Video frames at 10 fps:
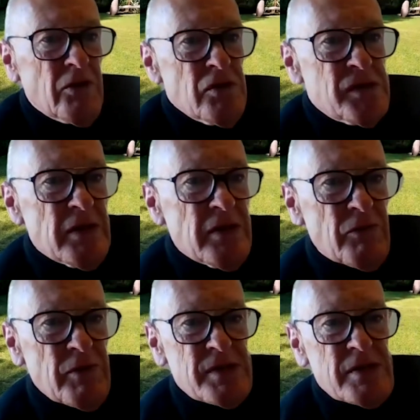New Zealand
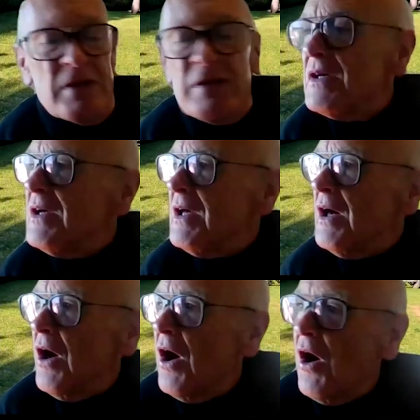resident
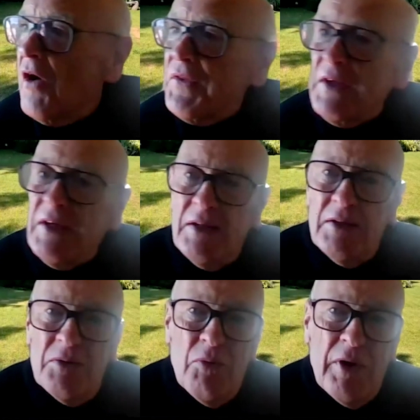of thinking
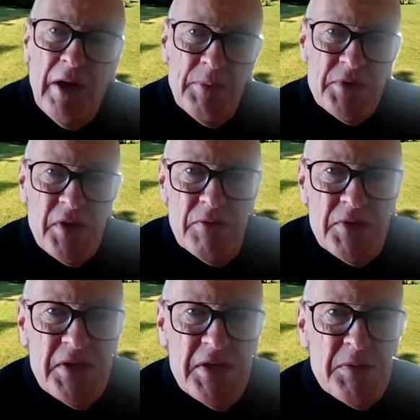that what happens
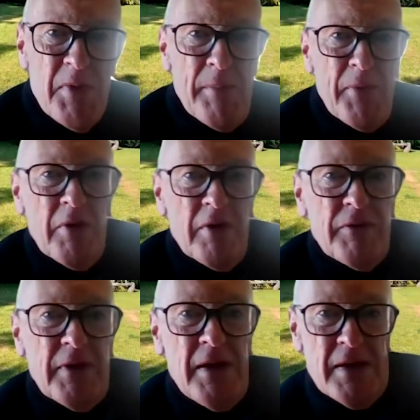overseas might be
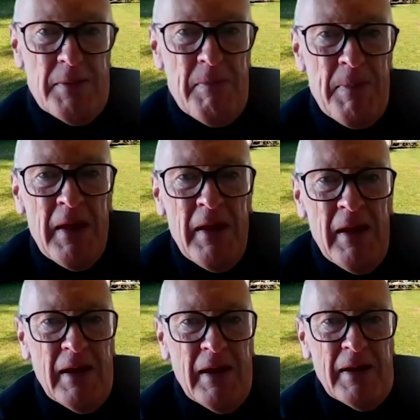relevant here.
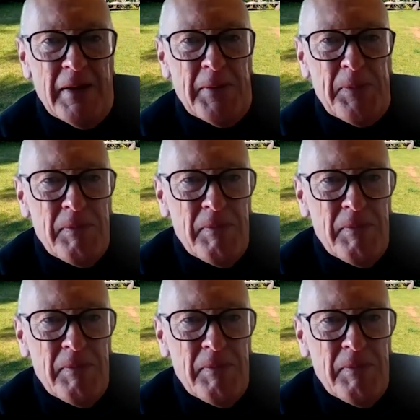And